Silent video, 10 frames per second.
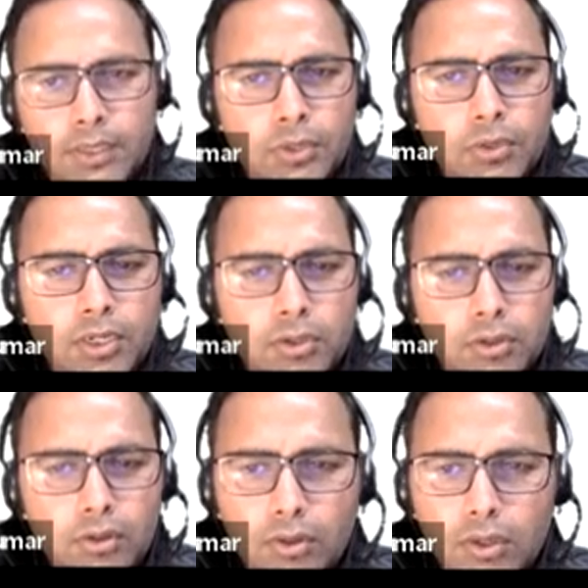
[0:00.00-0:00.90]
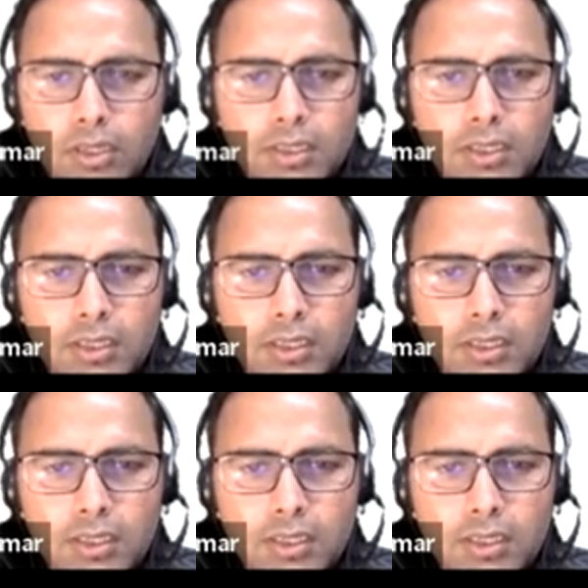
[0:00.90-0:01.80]
You can draw all other, I
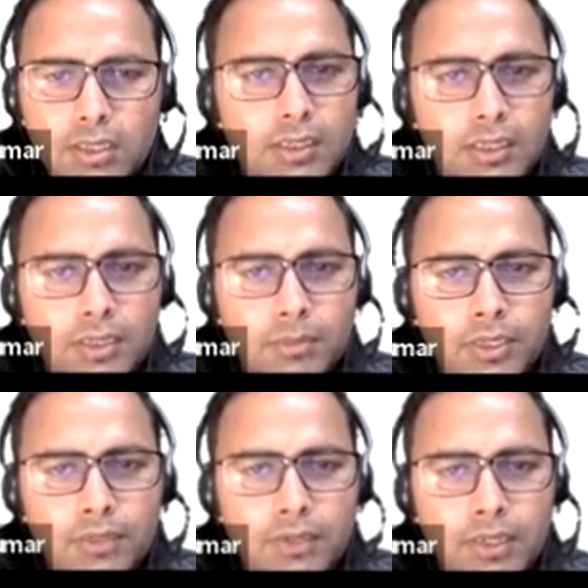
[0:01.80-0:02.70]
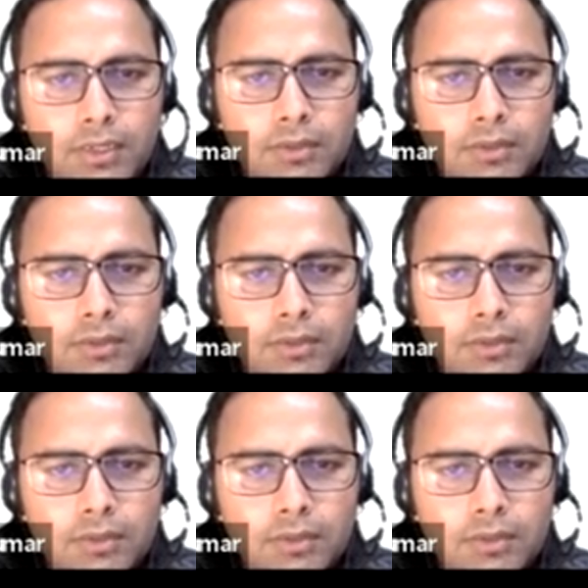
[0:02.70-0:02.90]
think, right? I believe, right?